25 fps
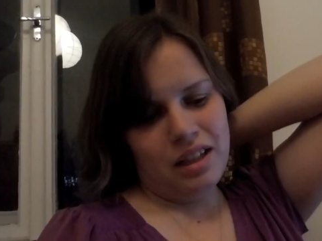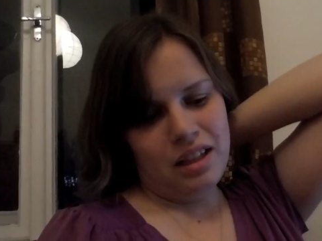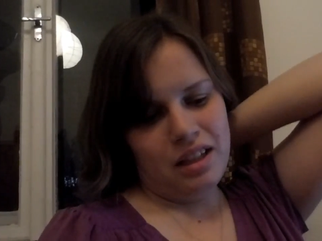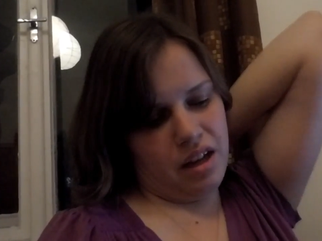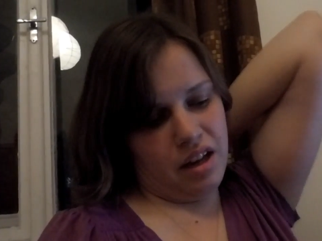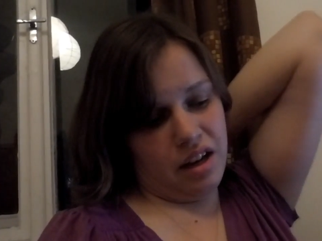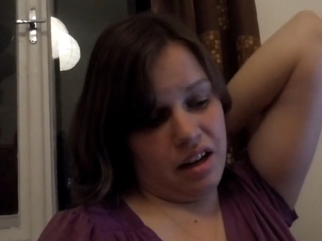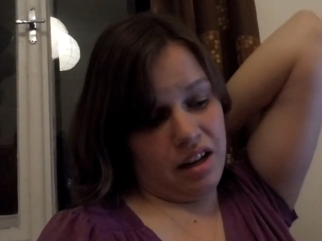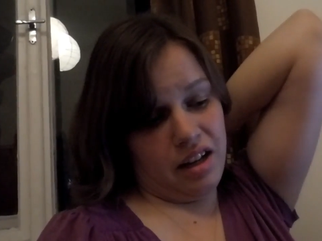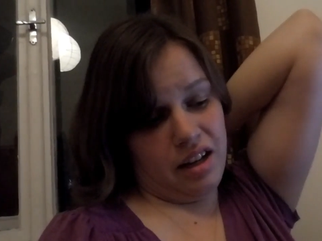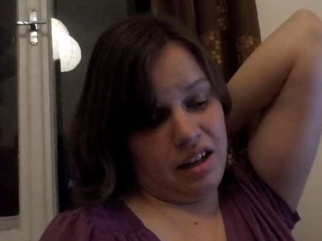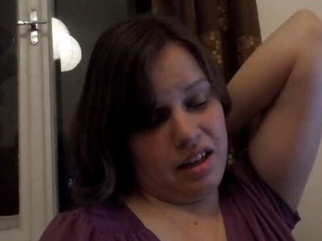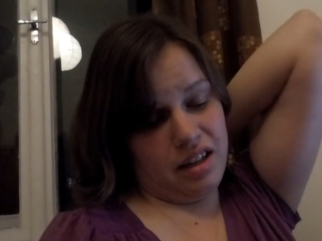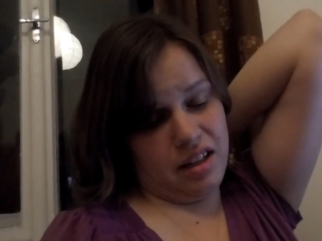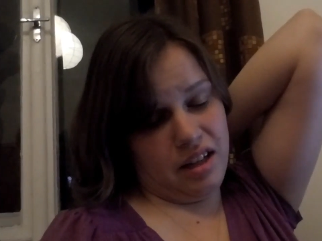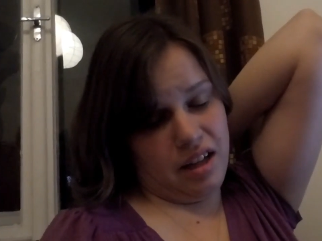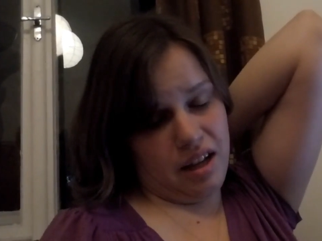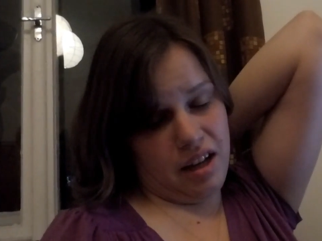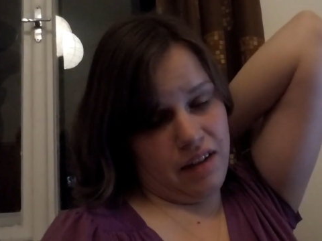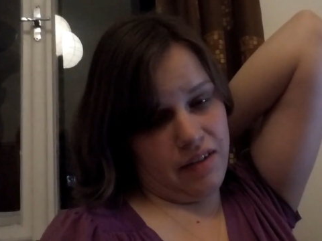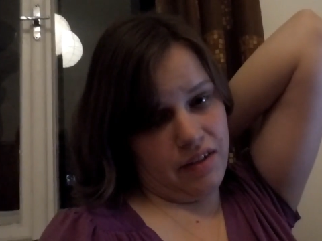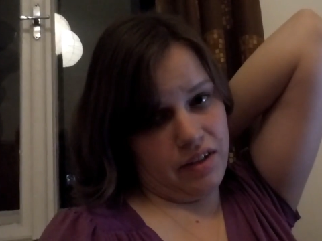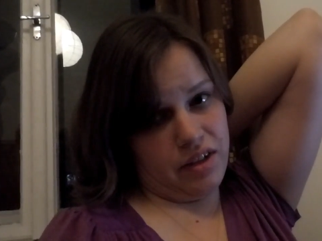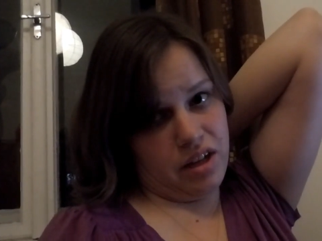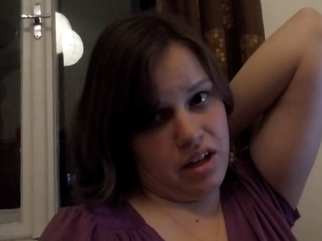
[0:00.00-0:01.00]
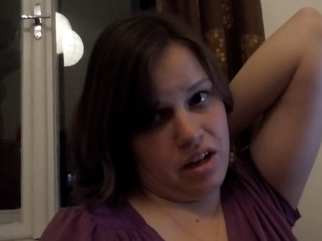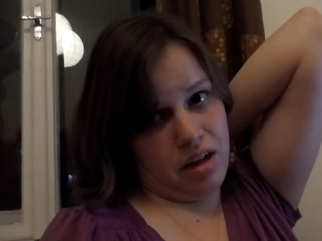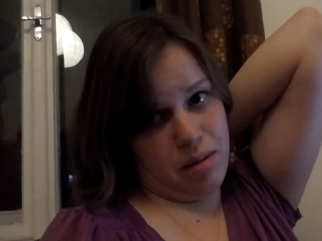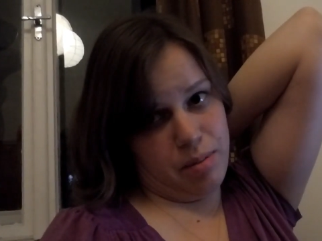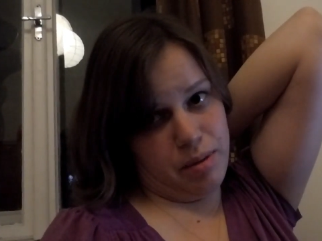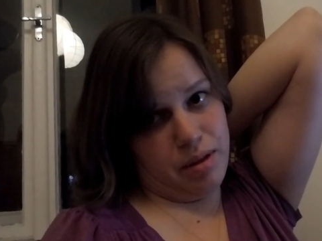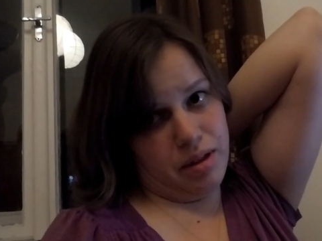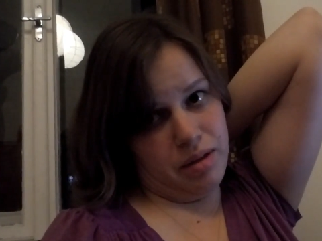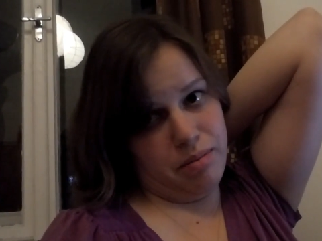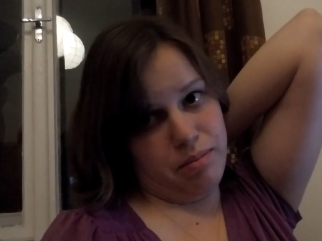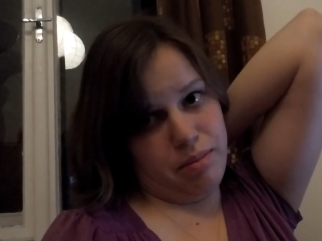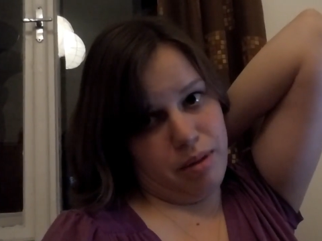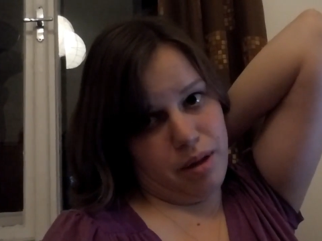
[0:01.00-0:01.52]
And I guess I have a
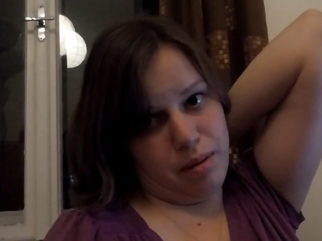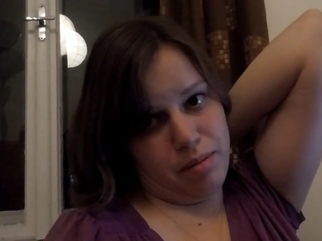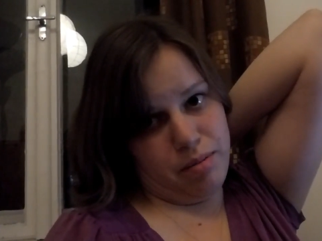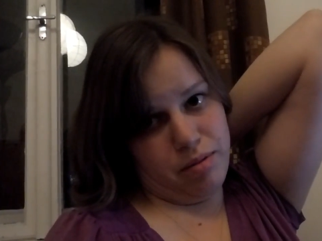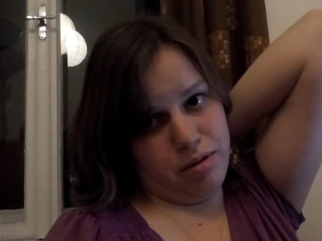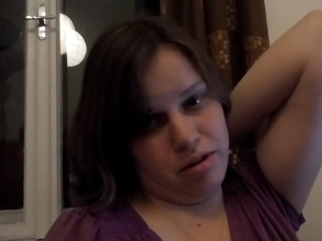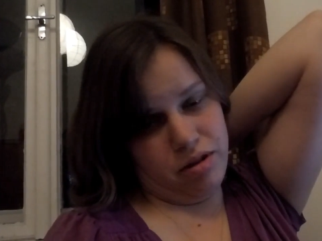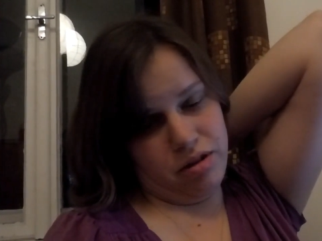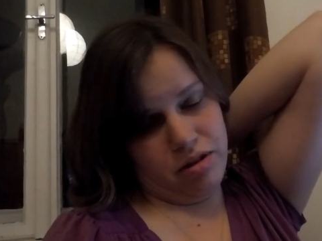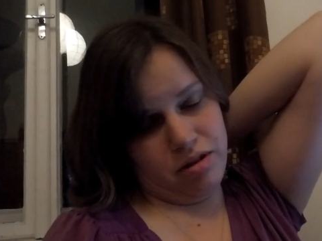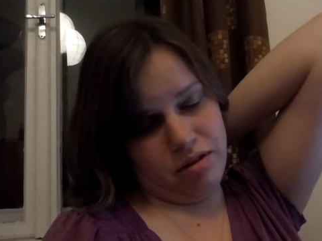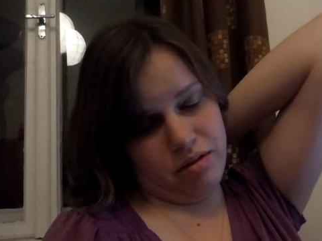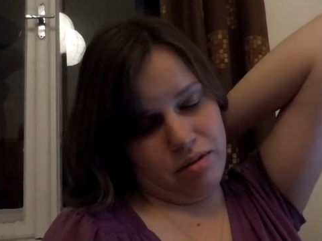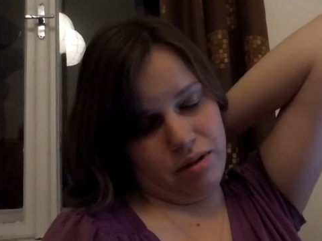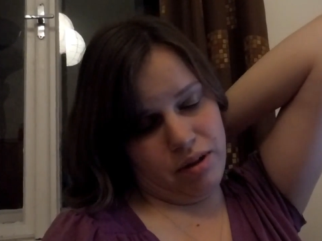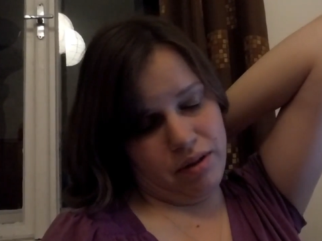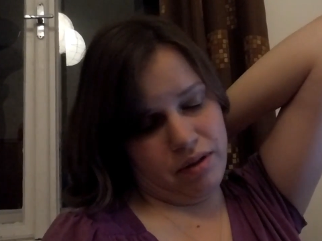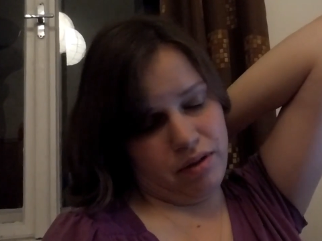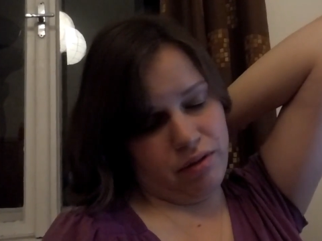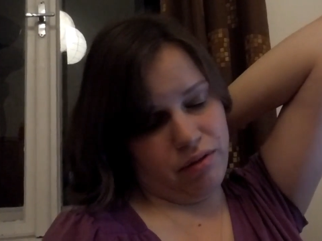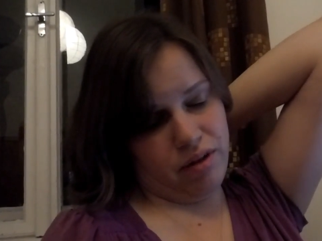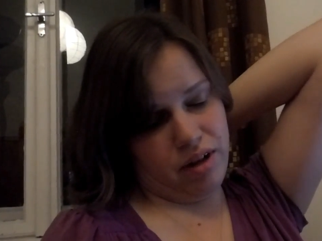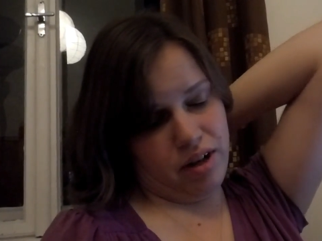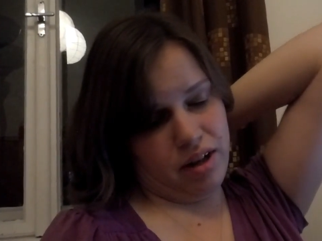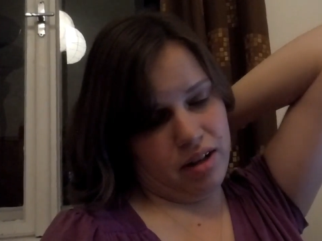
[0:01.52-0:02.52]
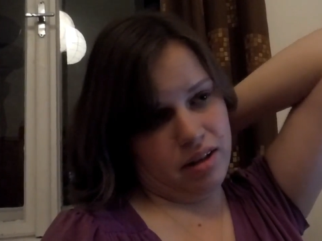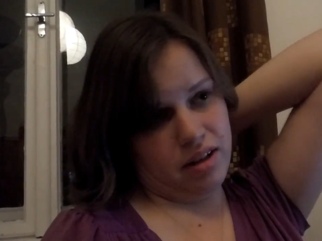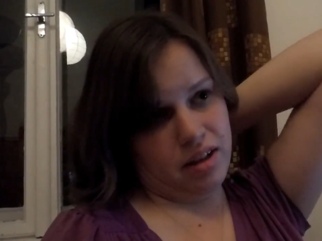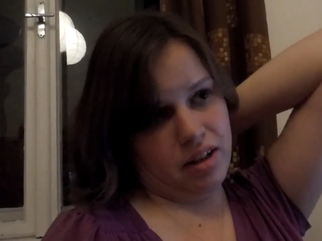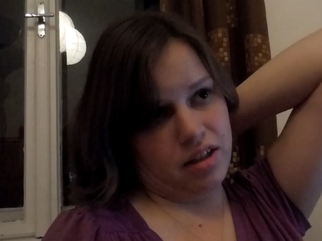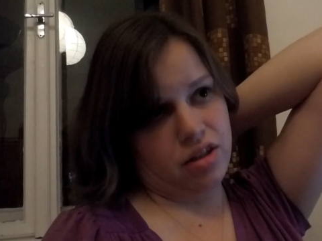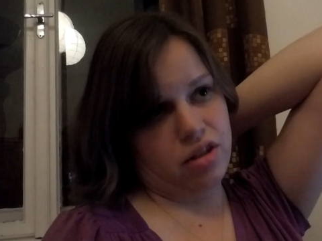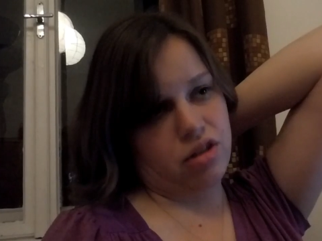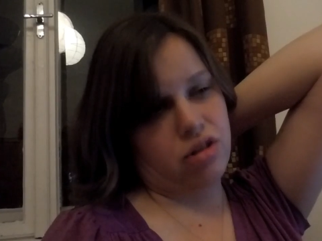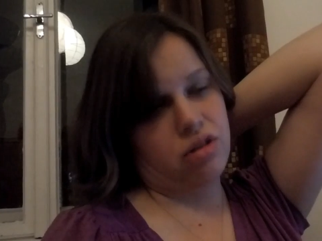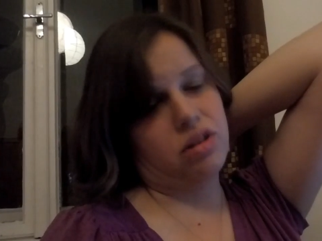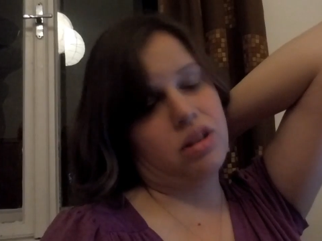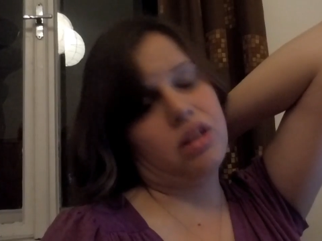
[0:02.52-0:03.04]
topic paper we have to write
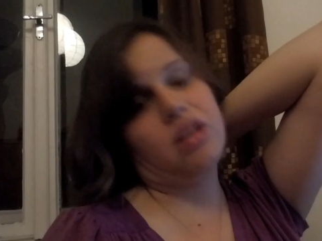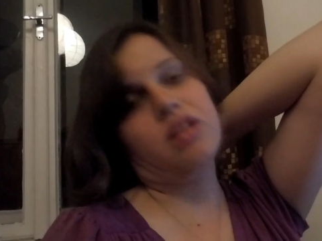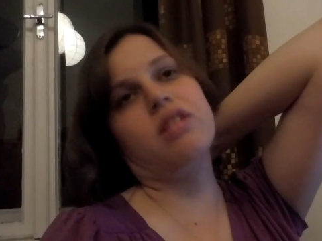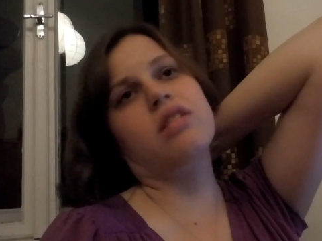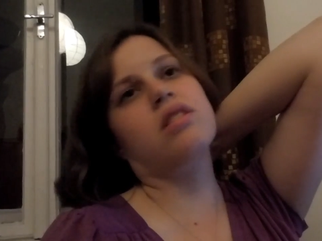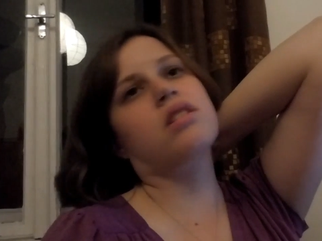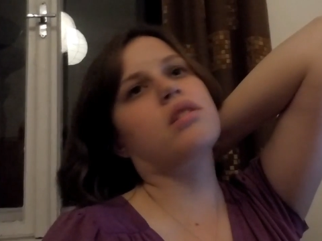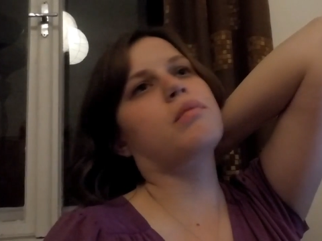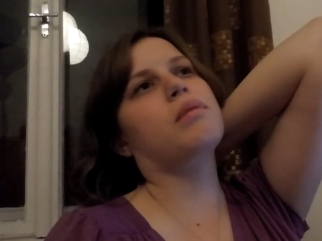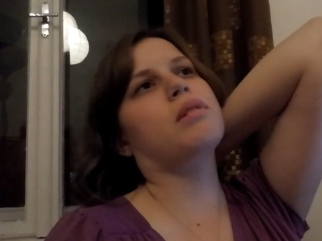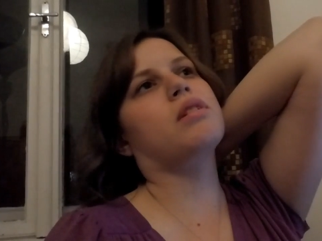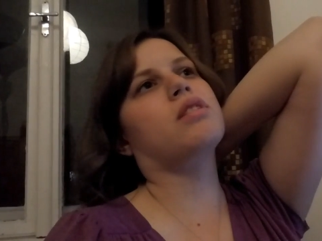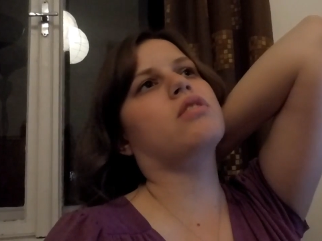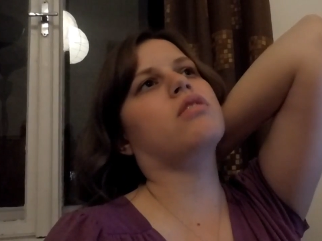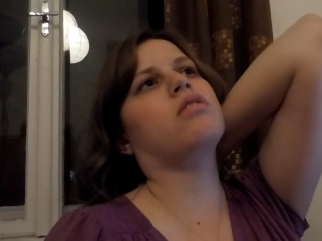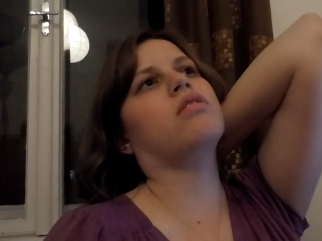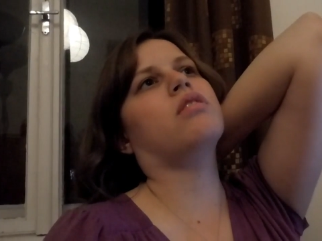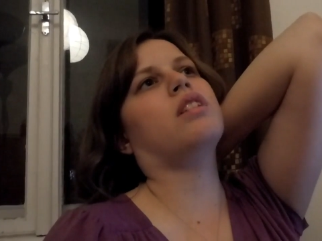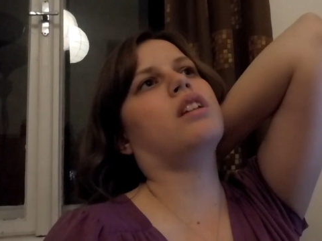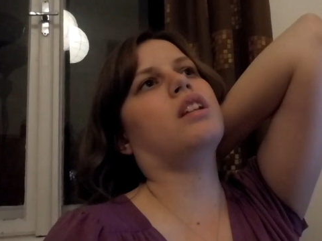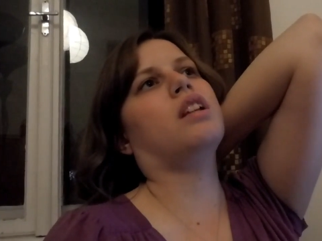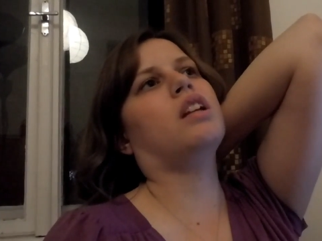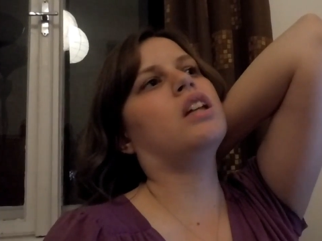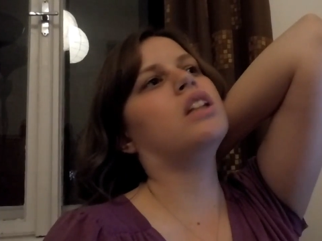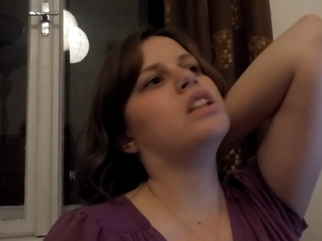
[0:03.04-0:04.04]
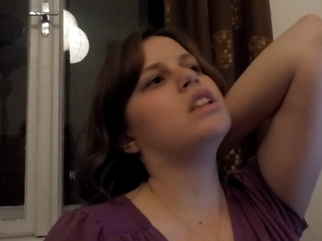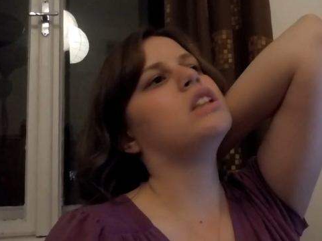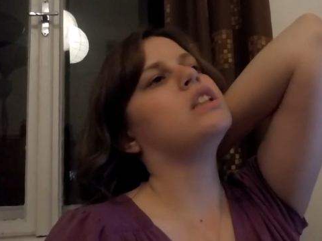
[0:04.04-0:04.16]
that's due at the end of the semester that